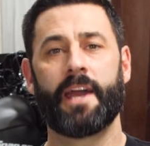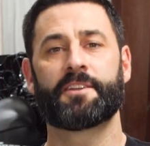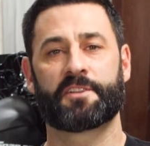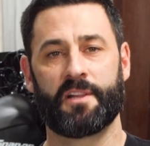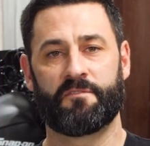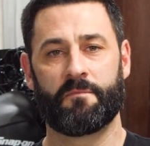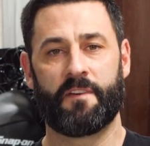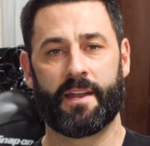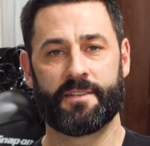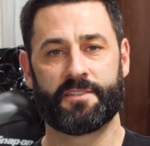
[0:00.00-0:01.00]
Hey, it's Cliff from
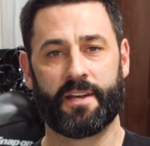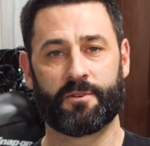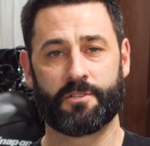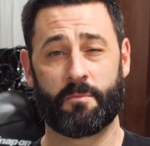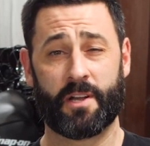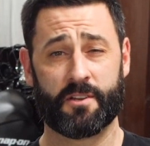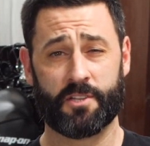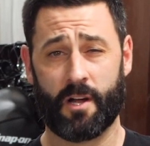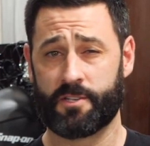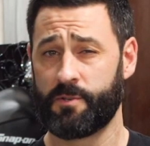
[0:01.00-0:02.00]
Fathead Cycles. I'm here to
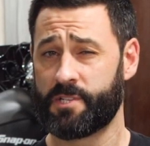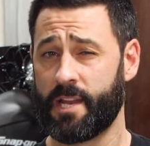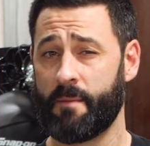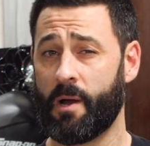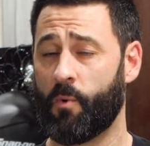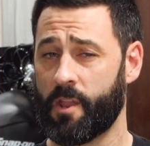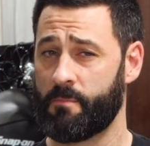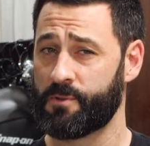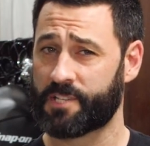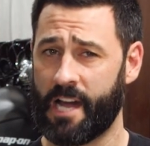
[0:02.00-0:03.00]
talk to you today about one of the
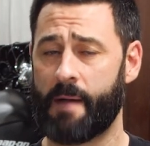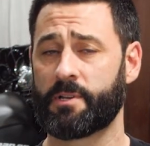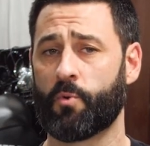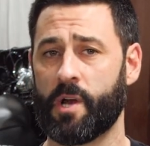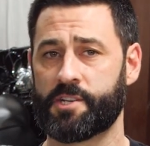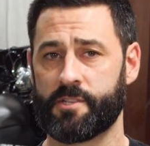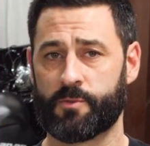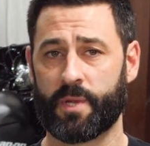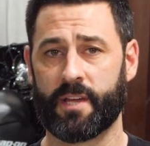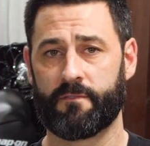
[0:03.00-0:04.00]
most common
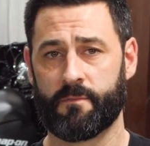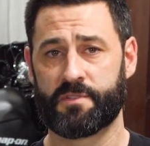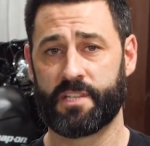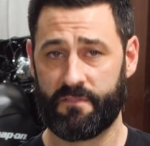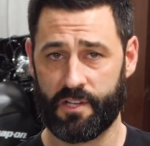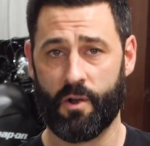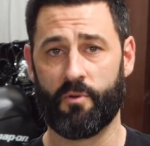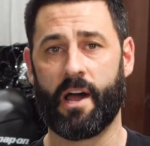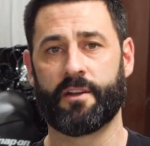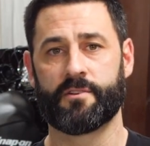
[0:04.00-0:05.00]
questions we get from CVO
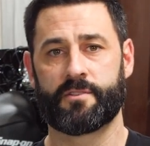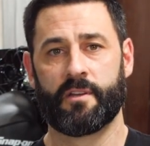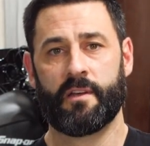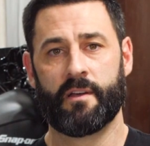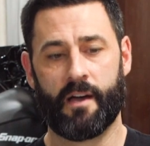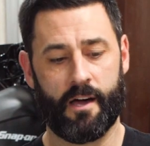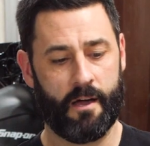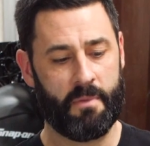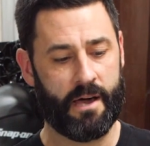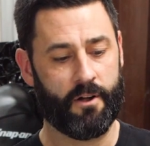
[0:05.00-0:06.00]
riders
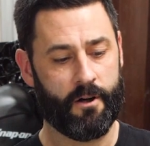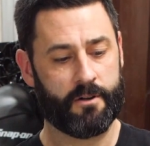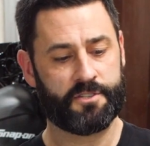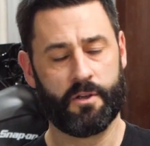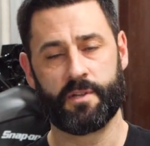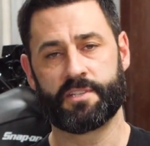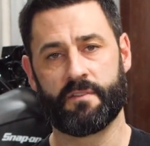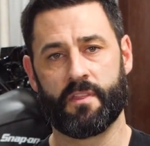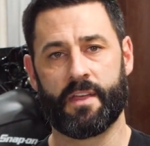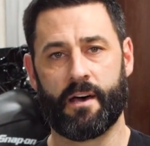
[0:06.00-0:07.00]
about our Sony
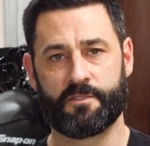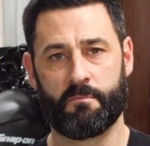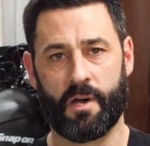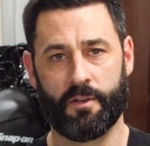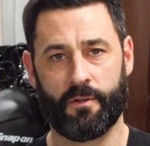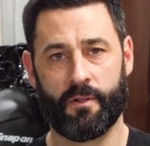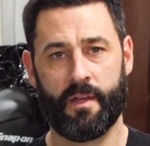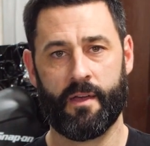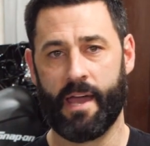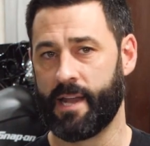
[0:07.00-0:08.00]
7000 bundle,
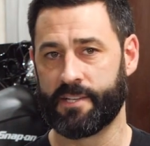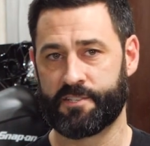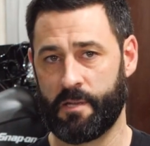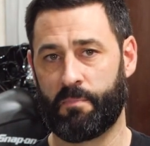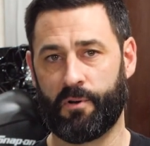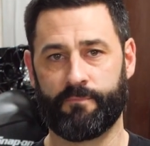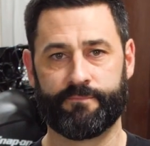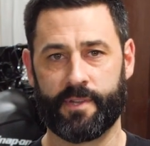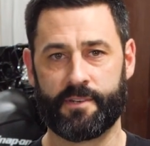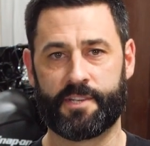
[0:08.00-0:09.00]
and it's simple.
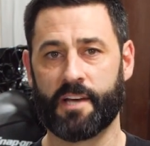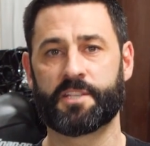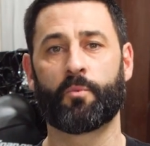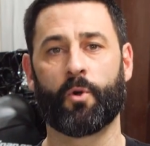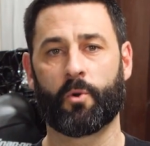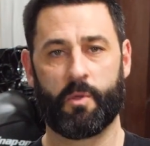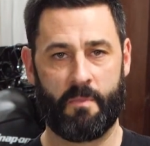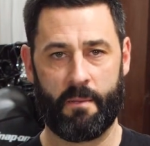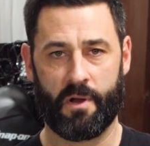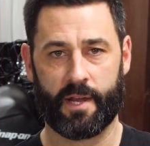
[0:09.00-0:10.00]
Does it work with
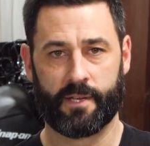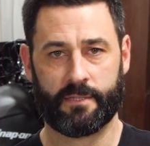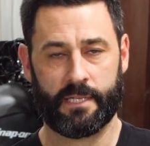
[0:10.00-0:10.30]
my bike?